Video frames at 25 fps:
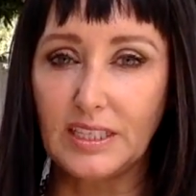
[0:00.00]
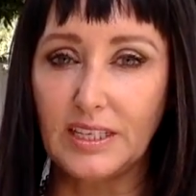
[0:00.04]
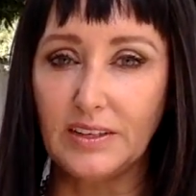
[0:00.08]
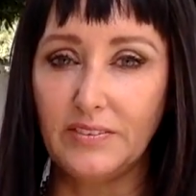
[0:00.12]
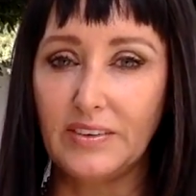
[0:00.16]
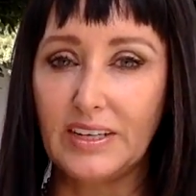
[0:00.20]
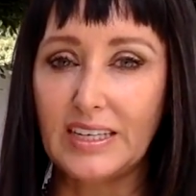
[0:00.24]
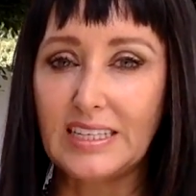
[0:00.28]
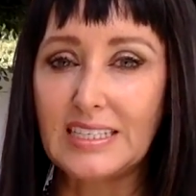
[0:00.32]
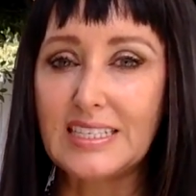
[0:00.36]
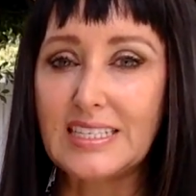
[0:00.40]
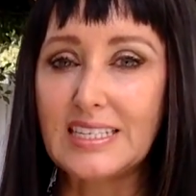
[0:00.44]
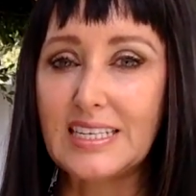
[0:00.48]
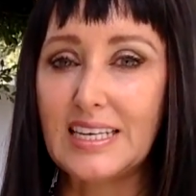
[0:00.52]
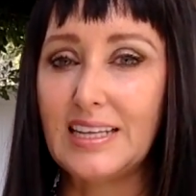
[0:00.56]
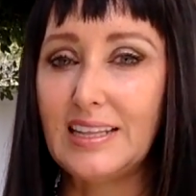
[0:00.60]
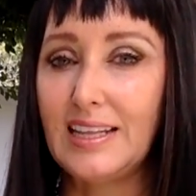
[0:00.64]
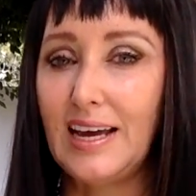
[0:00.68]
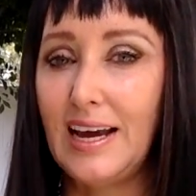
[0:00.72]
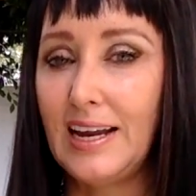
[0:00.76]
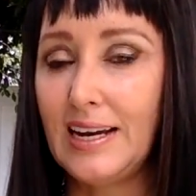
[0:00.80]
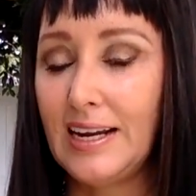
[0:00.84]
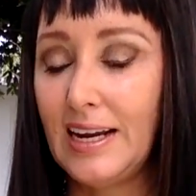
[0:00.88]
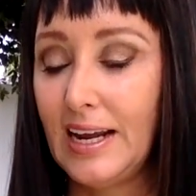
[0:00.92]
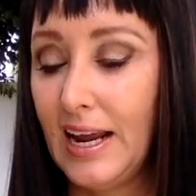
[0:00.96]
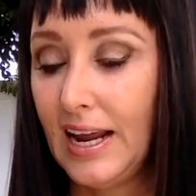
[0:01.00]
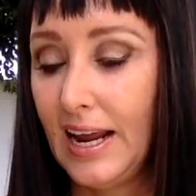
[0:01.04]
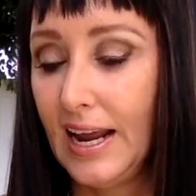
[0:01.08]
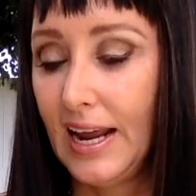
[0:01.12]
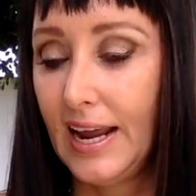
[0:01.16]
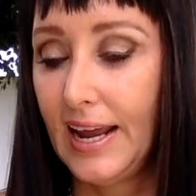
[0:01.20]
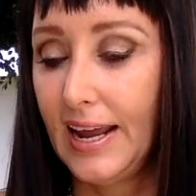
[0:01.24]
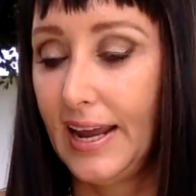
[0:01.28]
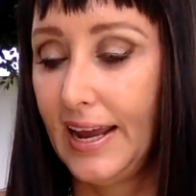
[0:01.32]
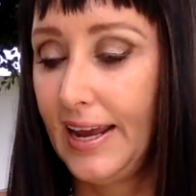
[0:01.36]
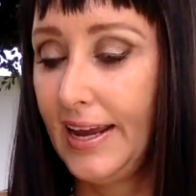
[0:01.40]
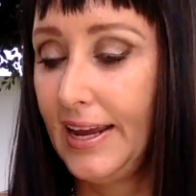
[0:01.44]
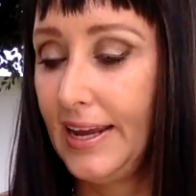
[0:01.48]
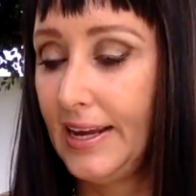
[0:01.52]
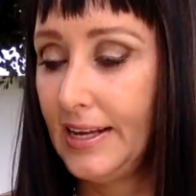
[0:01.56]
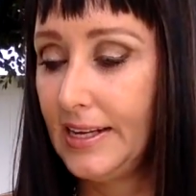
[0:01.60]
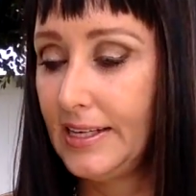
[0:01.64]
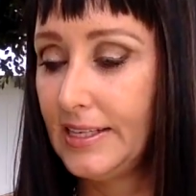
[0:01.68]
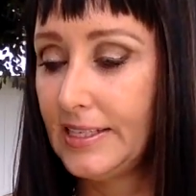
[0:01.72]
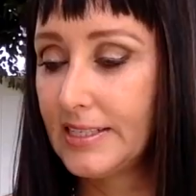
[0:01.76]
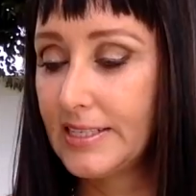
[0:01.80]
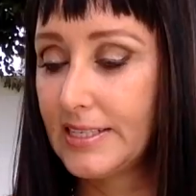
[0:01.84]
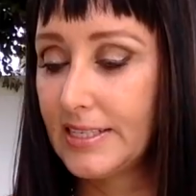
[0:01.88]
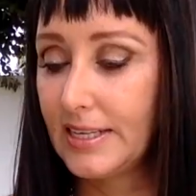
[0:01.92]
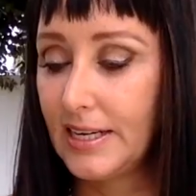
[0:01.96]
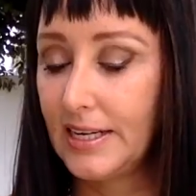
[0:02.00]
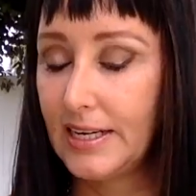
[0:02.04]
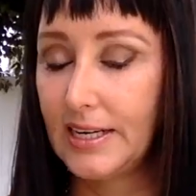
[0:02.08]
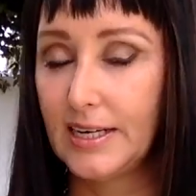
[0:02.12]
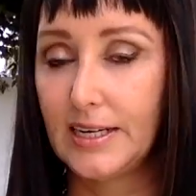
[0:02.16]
You can see that. And